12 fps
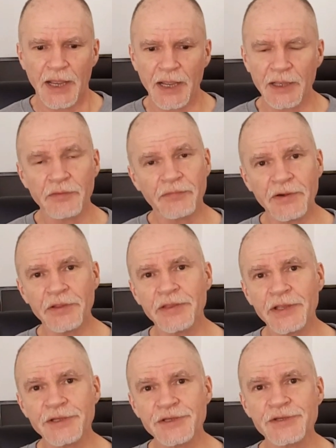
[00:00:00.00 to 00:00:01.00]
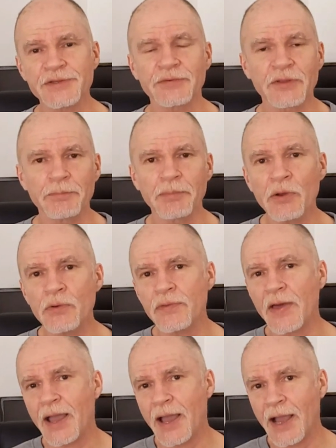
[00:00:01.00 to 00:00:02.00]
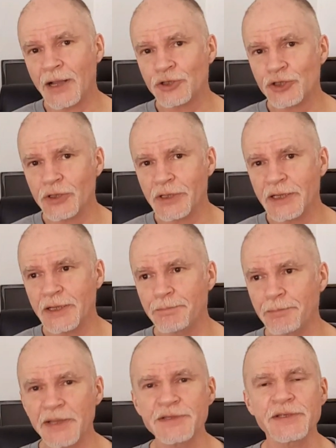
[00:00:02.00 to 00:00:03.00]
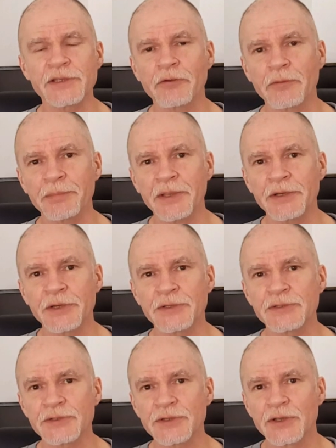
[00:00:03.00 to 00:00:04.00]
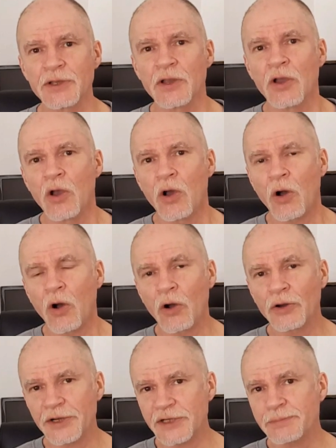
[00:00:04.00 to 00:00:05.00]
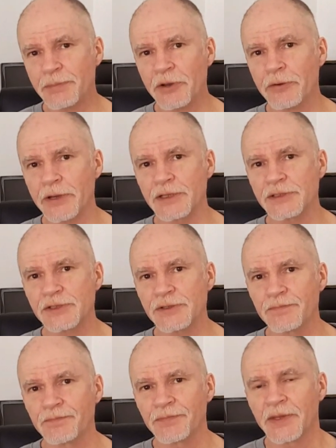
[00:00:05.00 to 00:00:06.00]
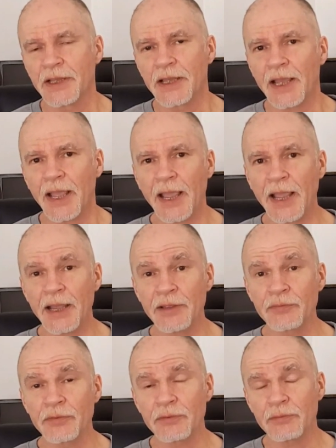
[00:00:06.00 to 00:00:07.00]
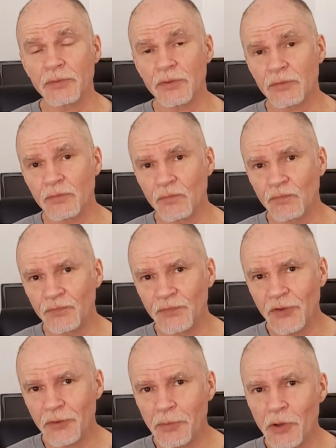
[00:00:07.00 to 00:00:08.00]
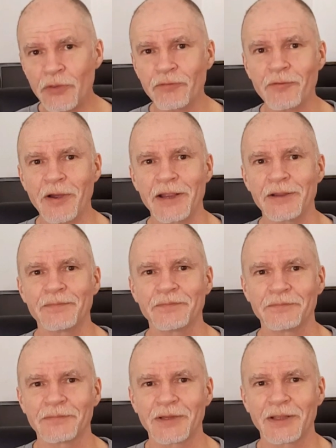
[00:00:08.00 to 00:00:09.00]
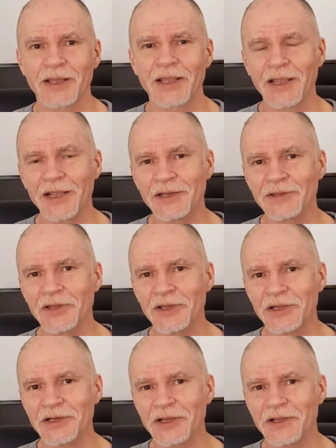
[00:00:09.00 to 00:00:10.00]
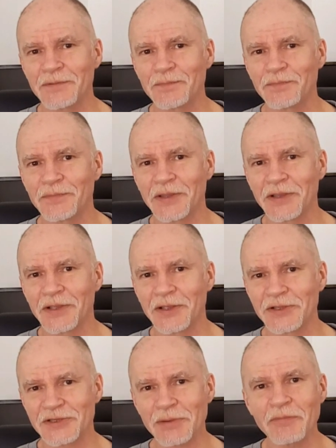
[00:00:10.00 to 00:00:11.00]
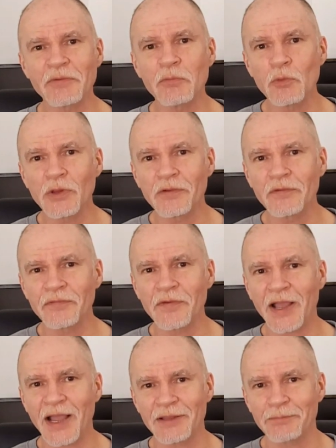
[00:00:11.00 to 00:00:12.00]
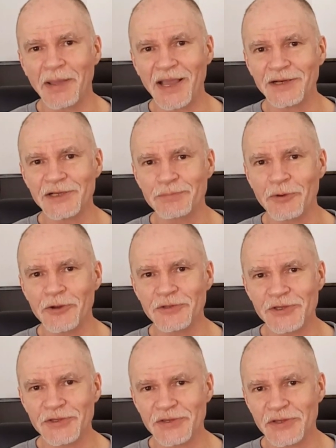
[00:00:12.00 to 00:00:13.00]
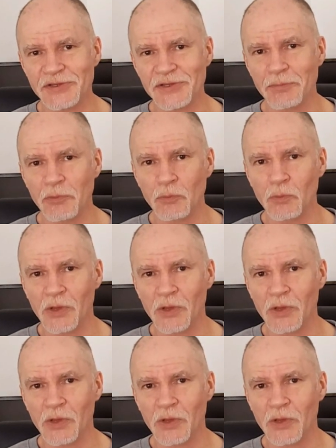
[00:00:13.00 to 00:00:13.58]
And the funny thing is they're both actually basing their opinions on experience, and they're both right in that some of them will have had bad experiences, some